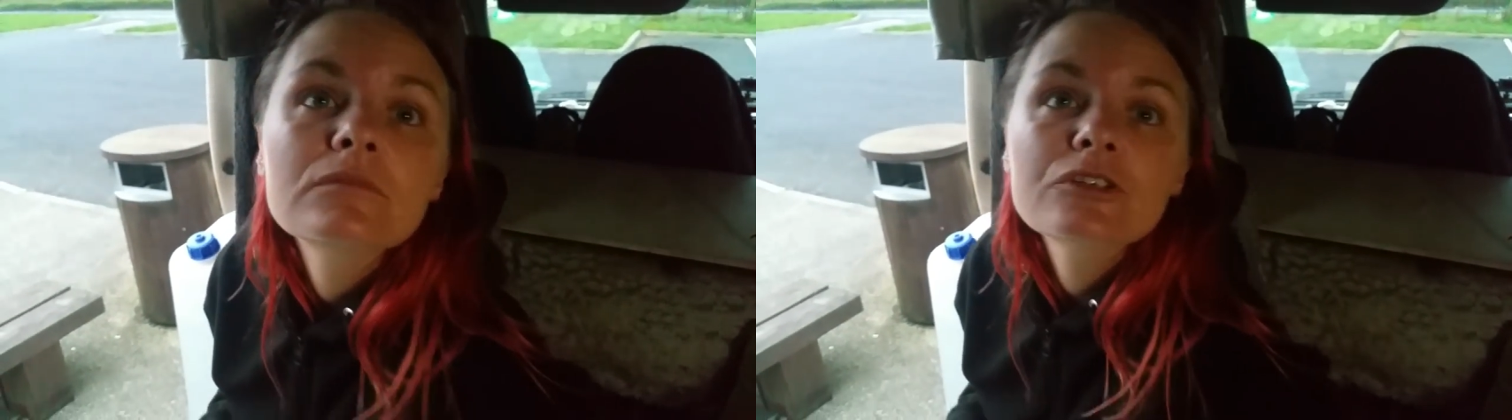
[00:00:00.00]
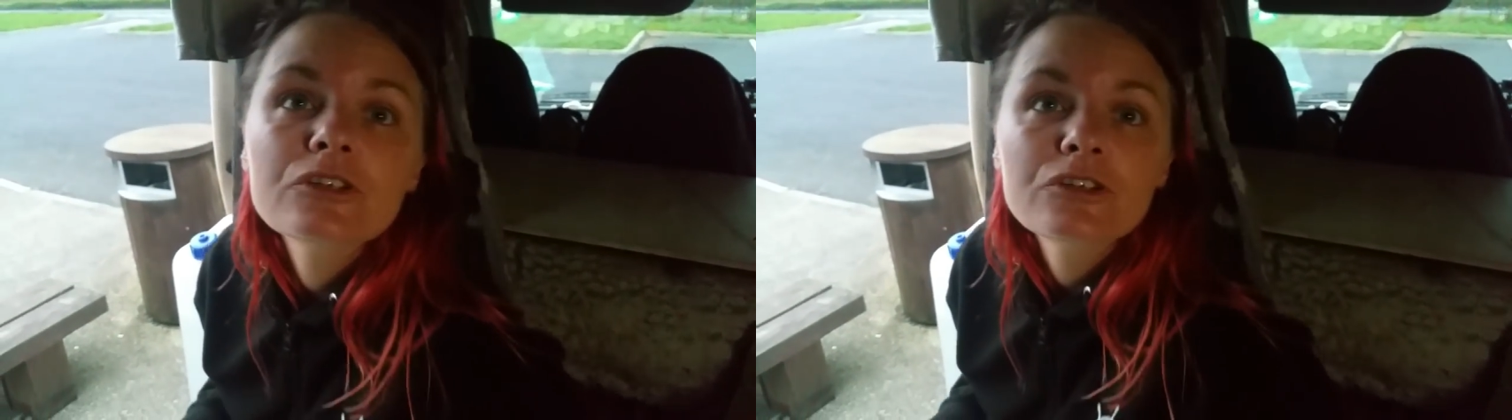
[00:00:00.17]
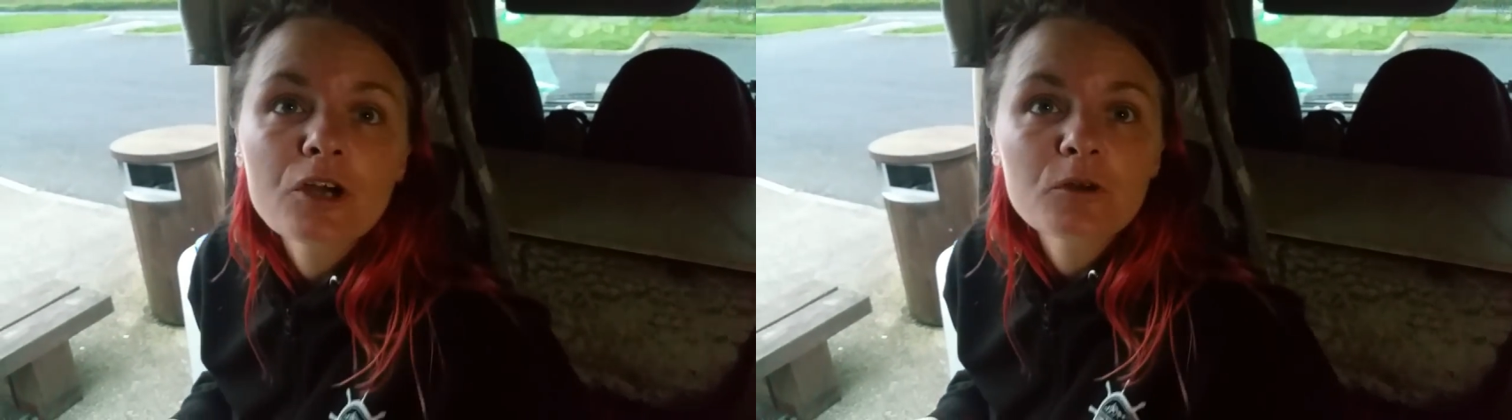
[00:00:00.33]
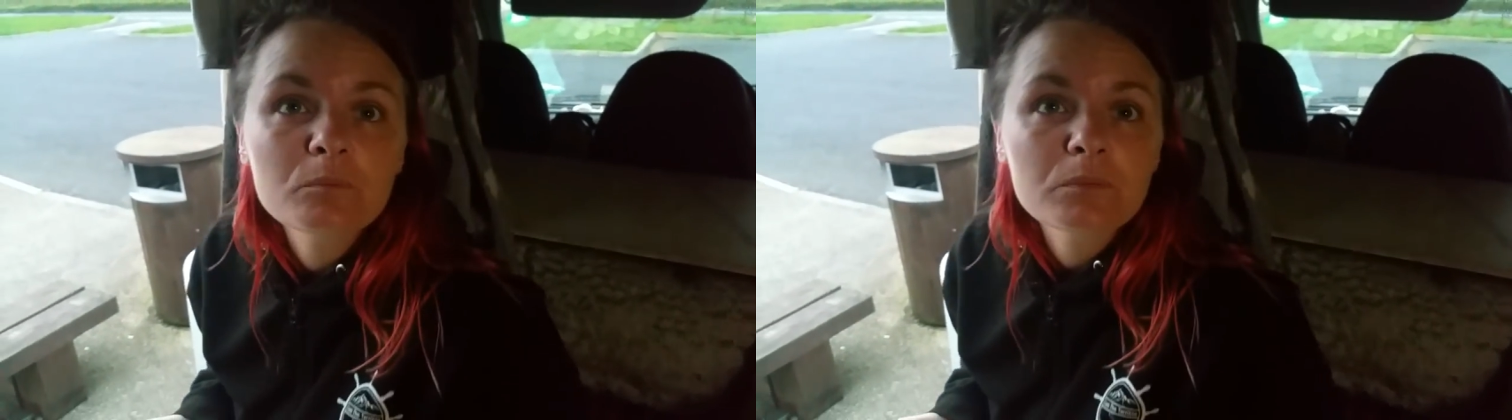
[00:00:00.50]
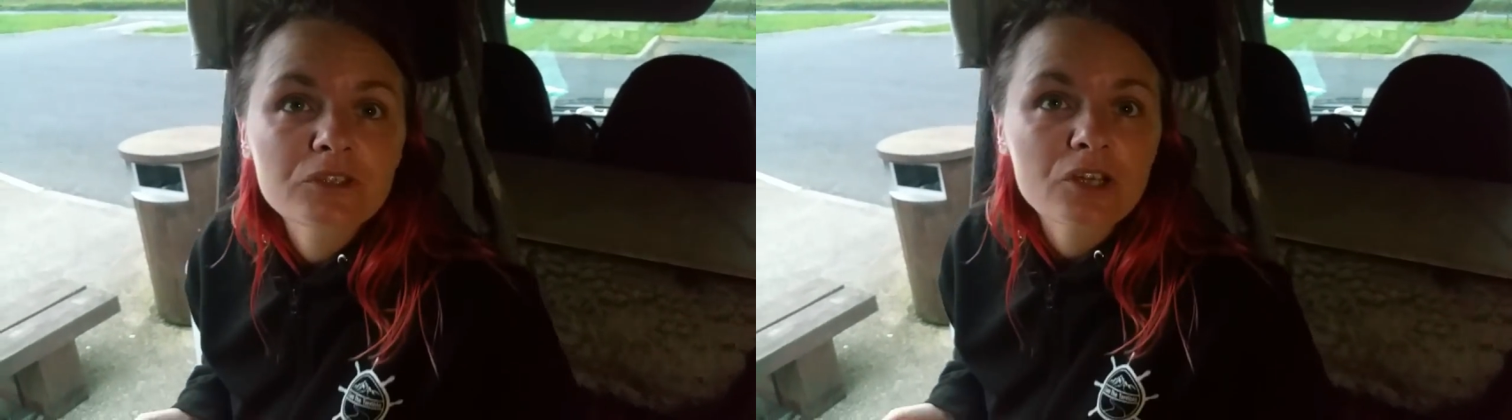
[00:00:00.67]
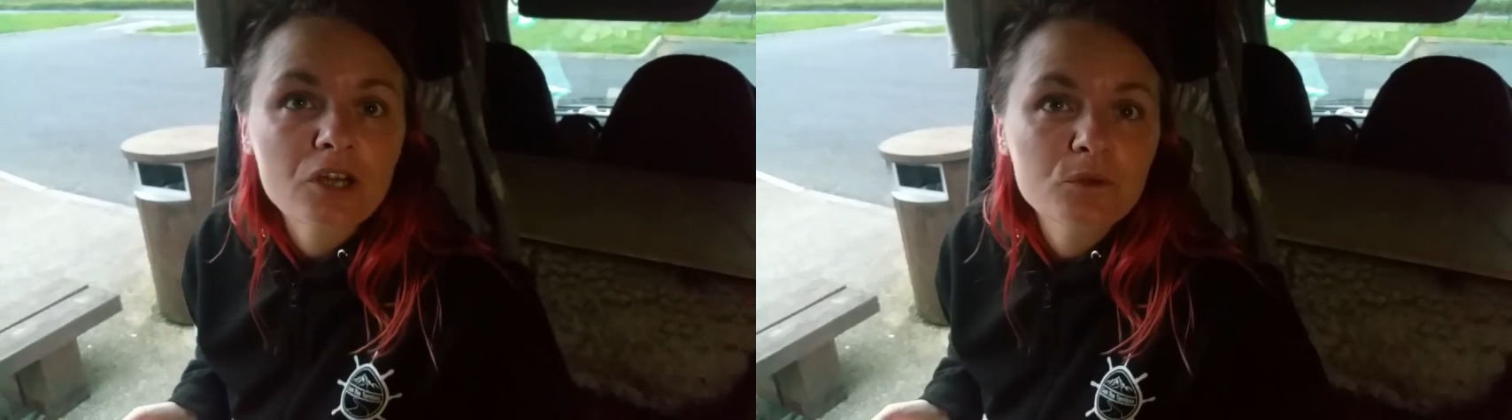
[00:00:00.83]
So don't
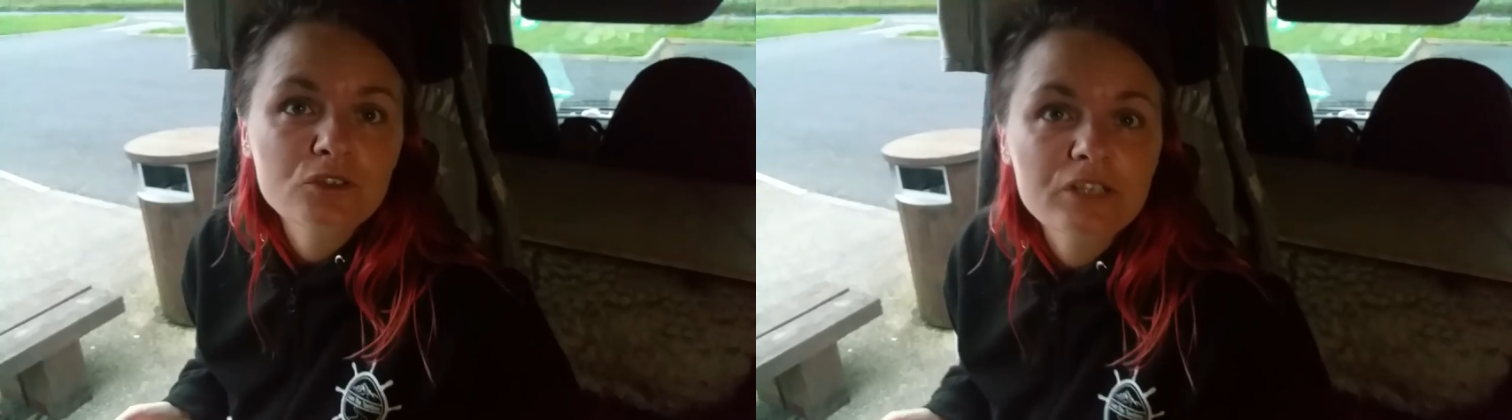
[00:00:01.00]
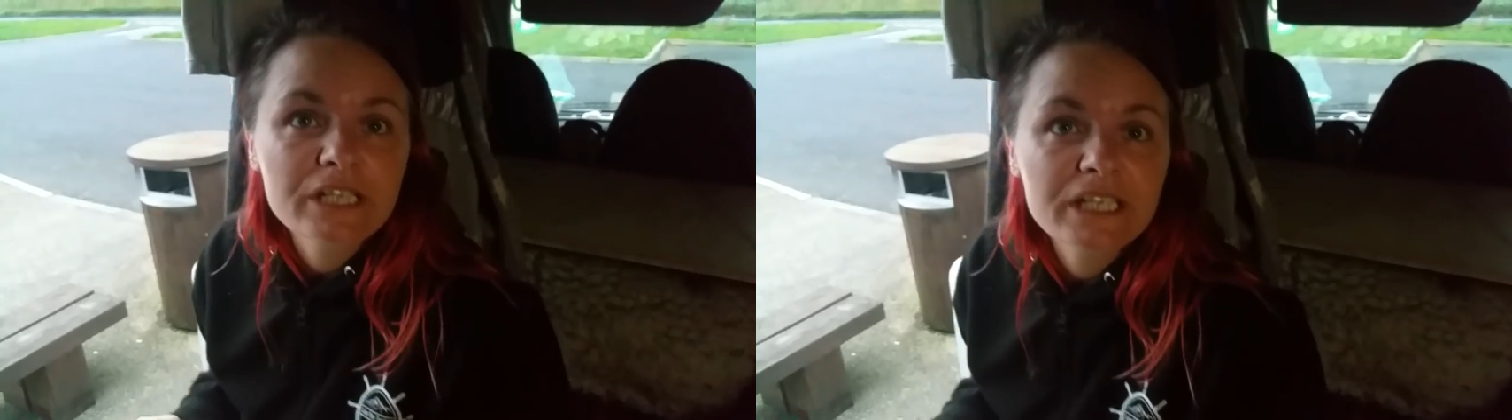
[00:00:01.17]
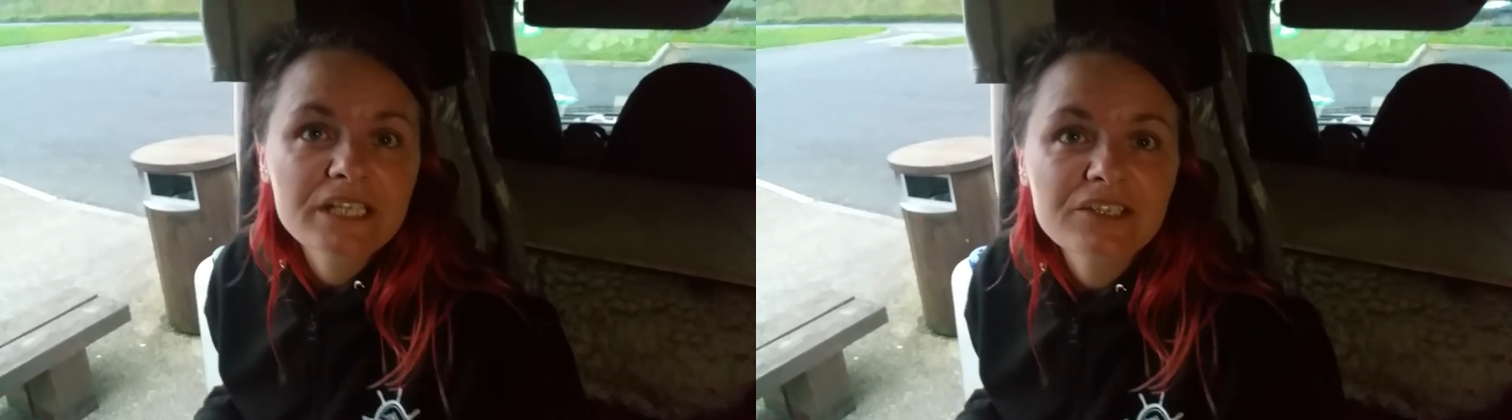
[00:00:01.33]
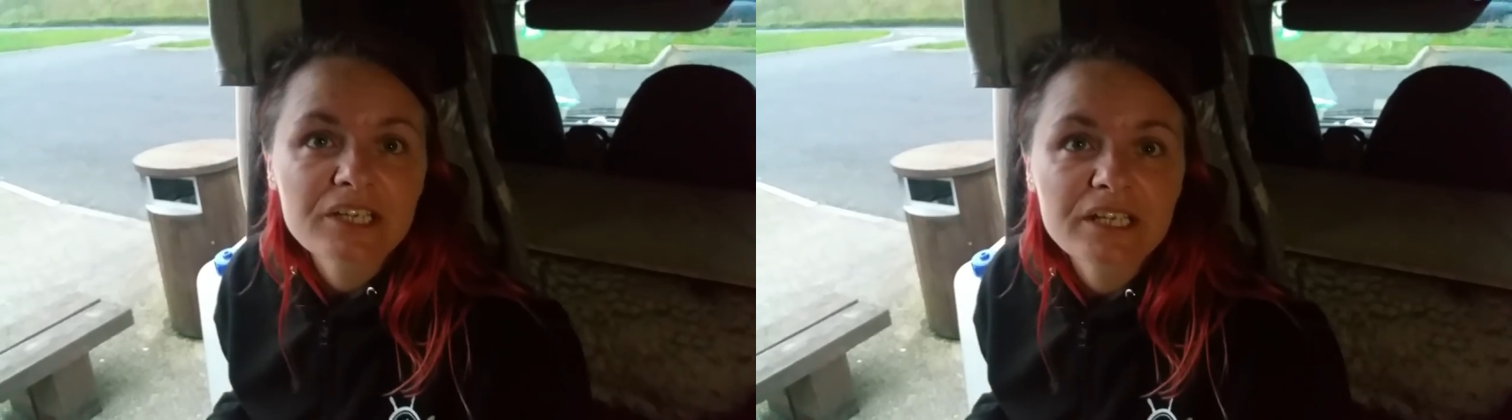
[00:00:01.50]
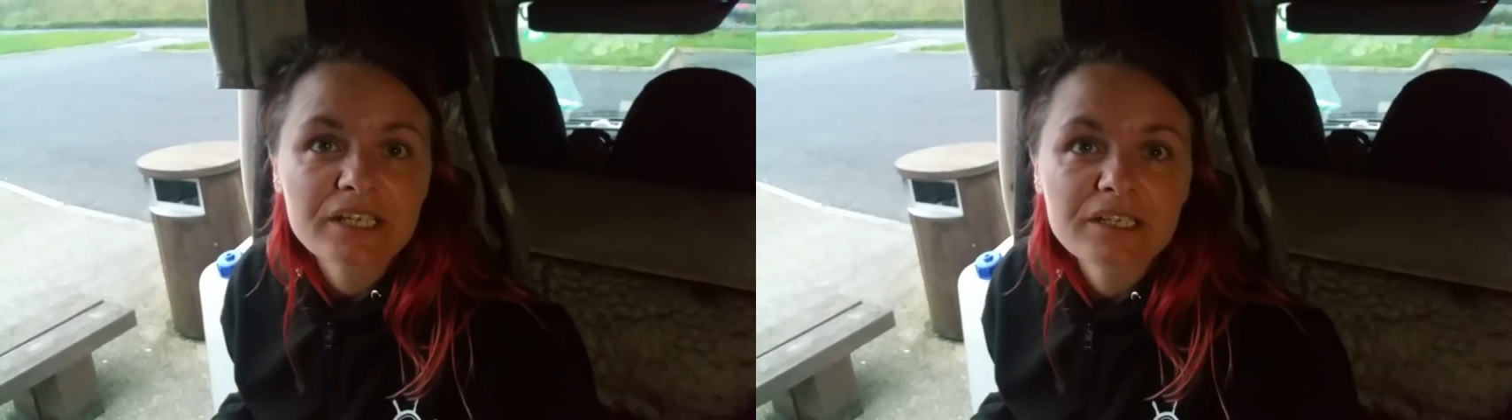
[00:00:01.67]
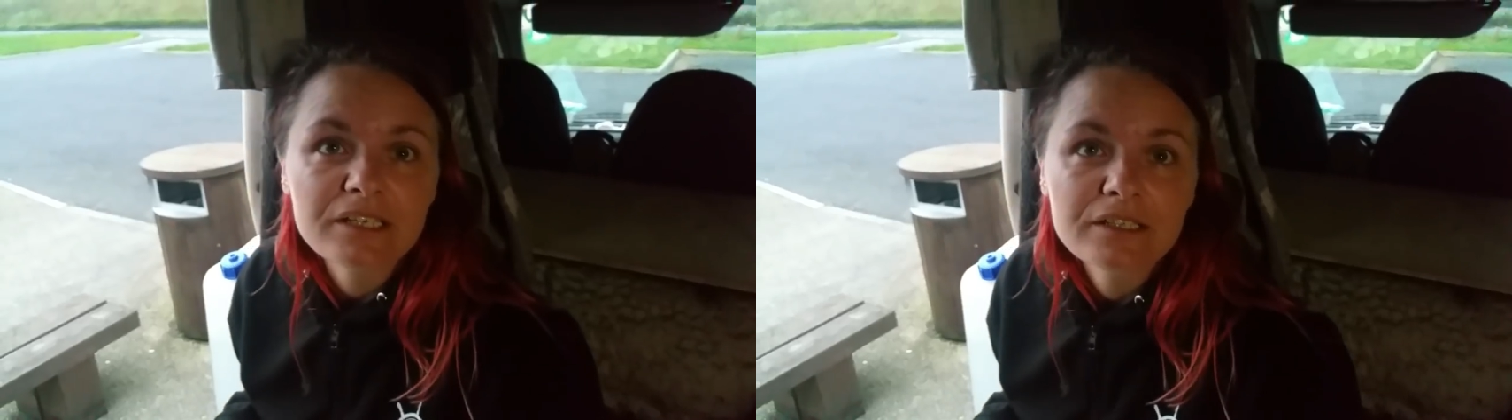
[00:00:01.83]
be so
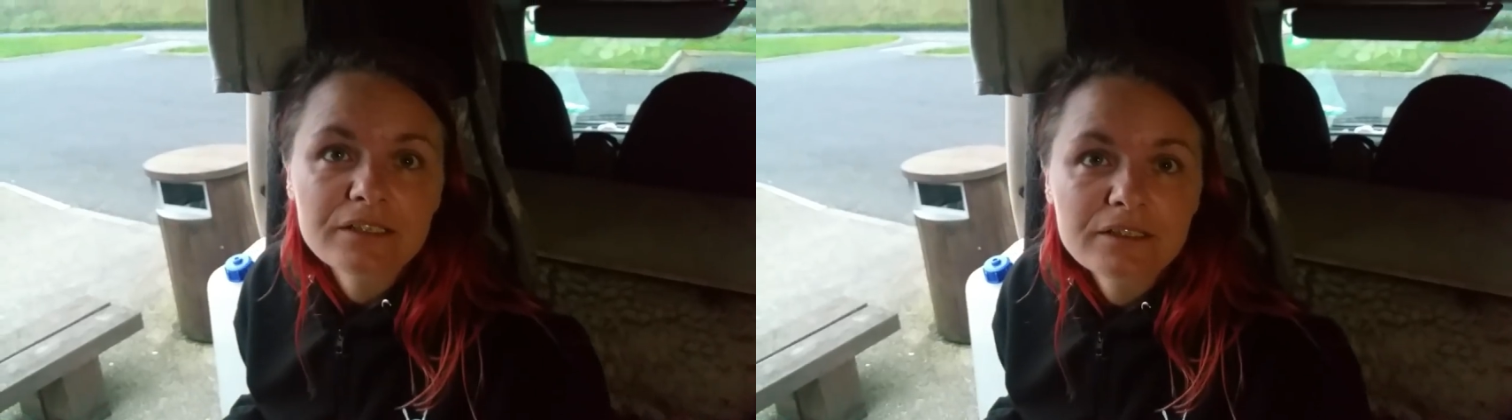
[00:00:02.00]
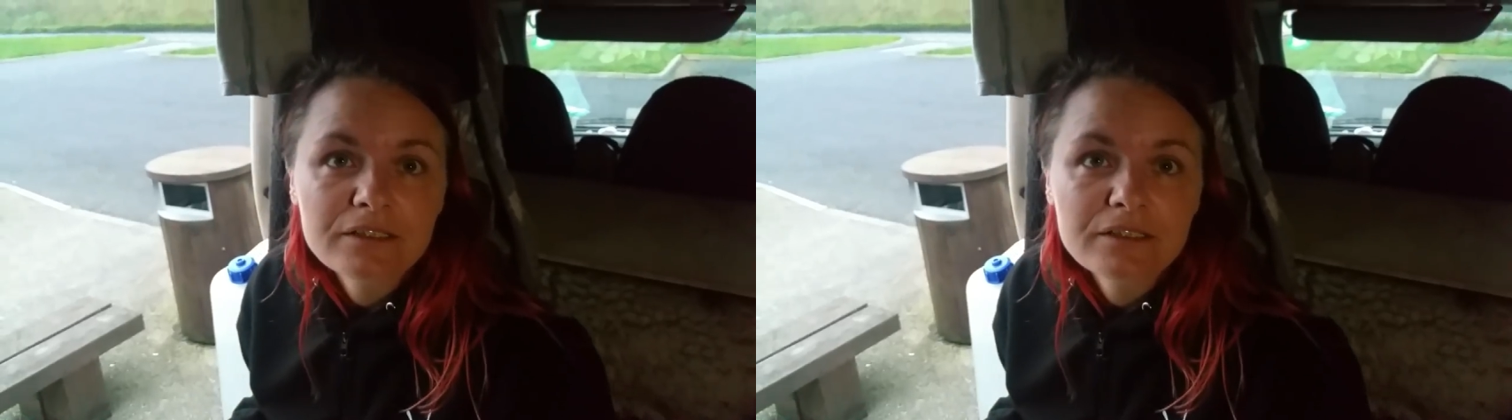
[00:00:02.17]
greedy.